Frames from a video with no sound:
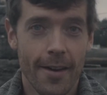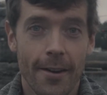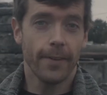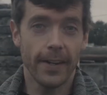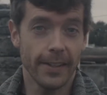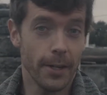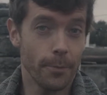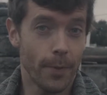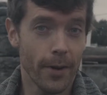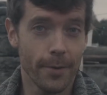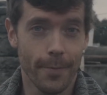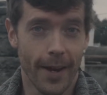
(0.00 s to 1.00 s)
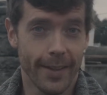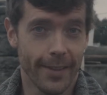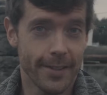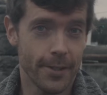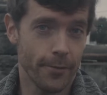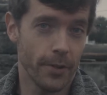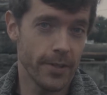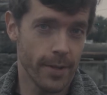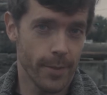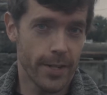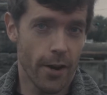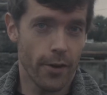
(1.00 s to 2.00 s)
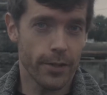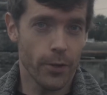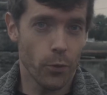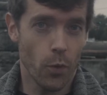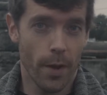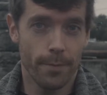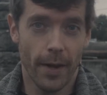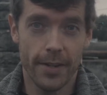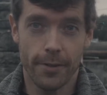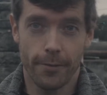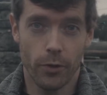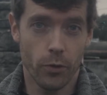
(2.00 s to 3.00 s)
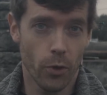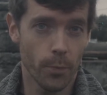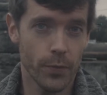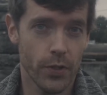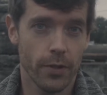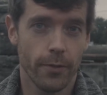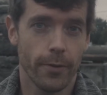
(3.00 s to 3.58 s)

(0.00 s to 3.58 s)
Finally, bear in mind that different cemeteries are run by different groups,